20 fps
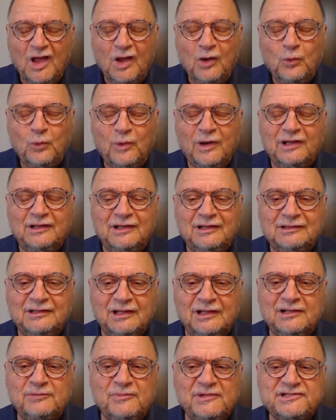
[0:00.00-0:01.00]
Well,
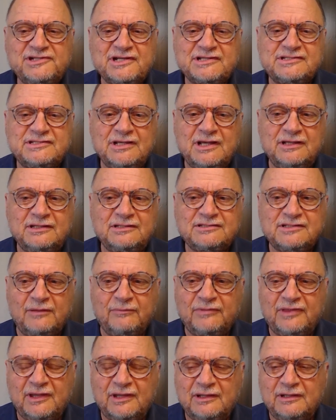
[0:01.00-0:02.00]
let me just say
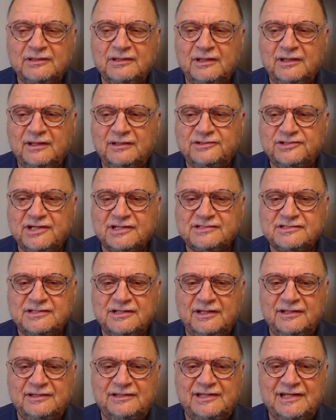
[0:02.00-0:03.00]
something.
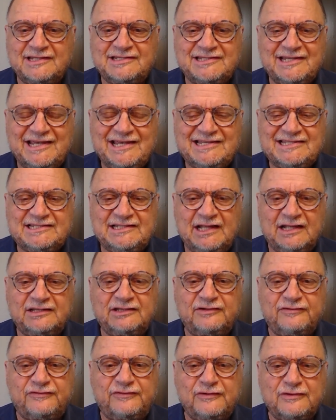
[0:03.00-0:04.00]
This is not
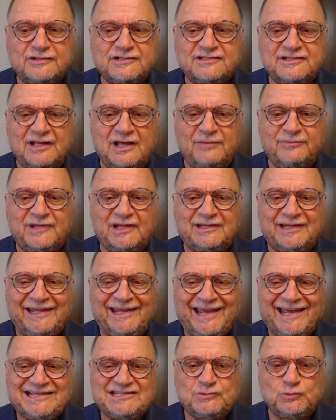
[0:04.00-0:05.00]
the first time that he
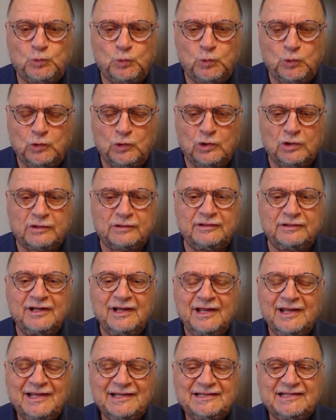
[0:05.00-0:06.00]
has worn
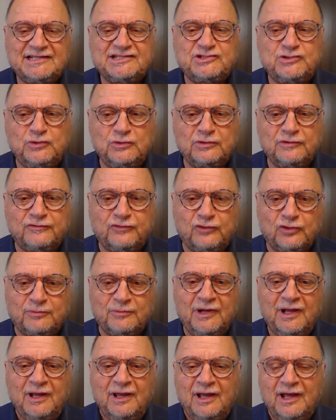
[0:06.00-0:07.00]
this
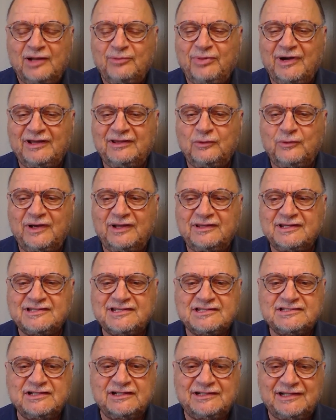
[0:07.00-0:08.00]
uniform. And by the way, this
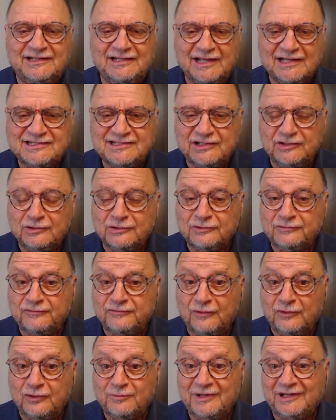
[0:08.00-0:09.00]
is not a Nazi
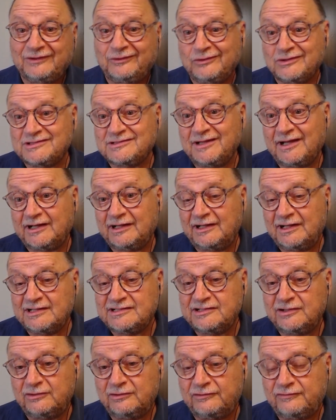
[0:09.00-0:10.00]
uniform. It looks like a
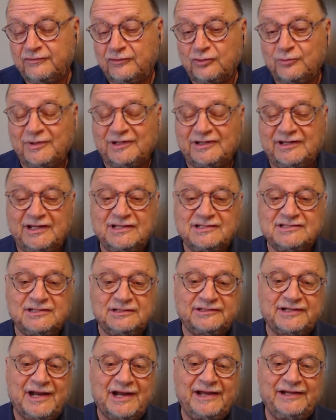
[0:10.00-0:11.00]
Nazi uniform, but he's
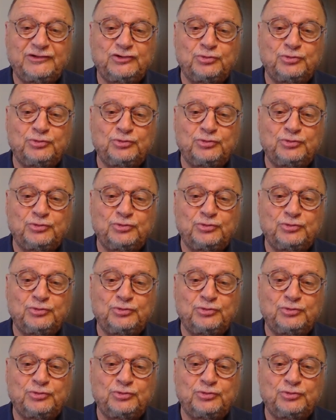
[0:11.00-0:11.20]
trying to